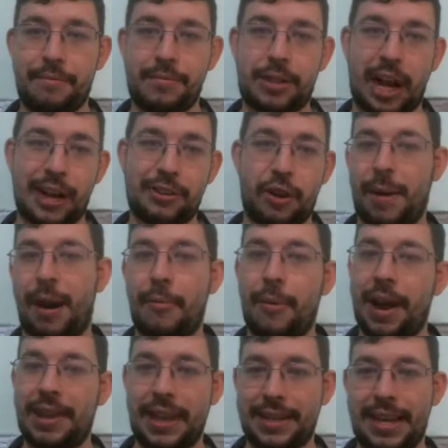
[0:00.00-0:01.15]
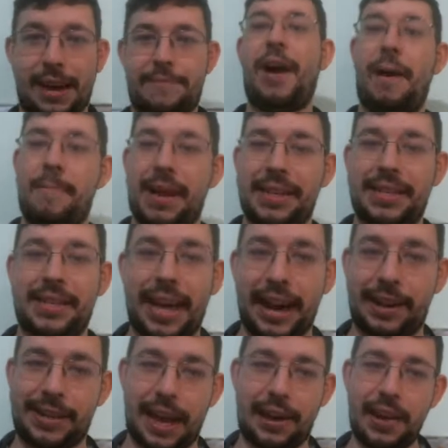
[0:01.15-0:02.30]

start talking about one thing, like 5 minutes later, like,